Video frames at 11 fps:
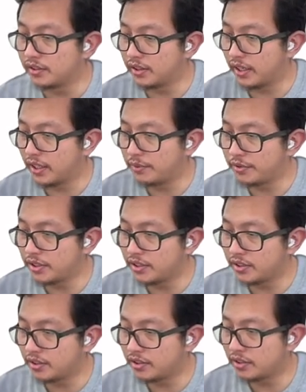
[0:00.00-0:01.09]
the
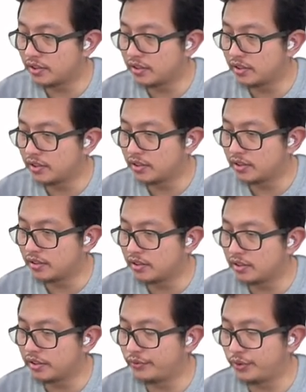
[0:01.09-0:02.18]
ellipses,
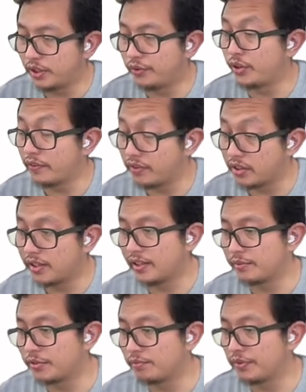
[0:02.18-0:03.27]
if you have learned
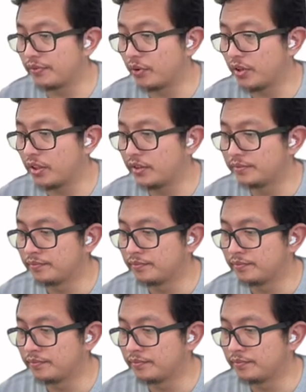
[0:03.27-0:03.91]
ellipse before,